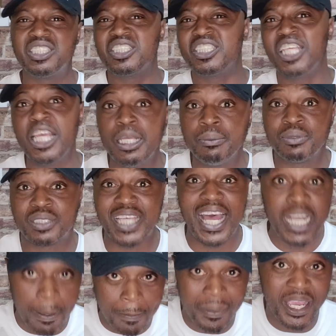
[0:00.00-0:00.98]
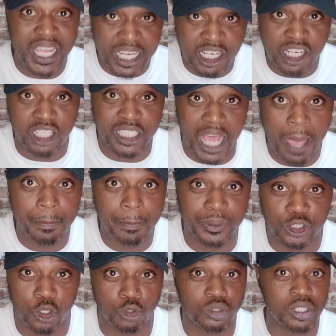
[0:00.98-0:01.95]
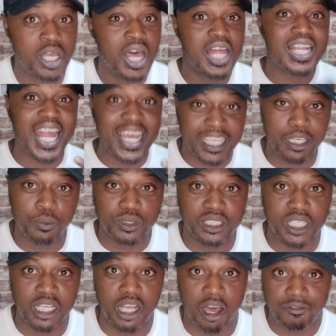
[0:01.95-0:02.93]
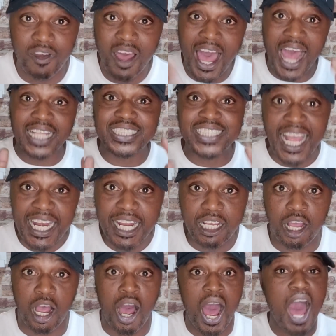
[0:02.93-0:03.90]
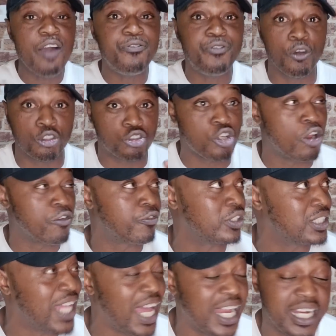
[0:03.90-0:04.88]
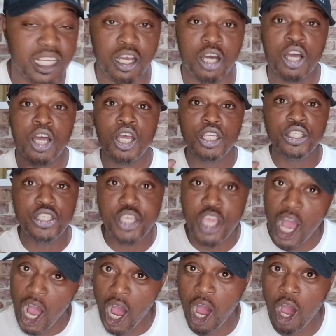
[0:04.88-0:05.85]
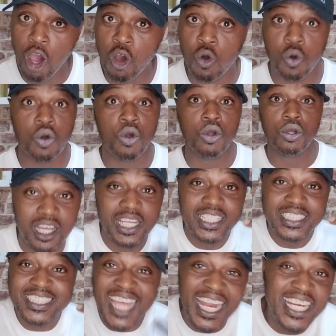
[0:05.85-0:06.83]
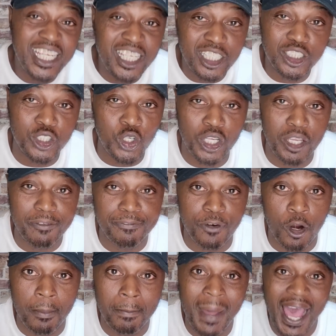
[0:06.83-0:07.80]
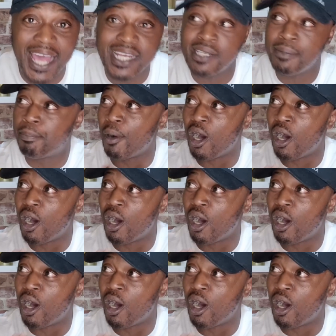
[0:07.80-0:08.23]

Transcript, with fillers: seems at the beginning of the episode like he was in love. And Danica, I feel sorry for Danica. Yo! Danica's looking for a man,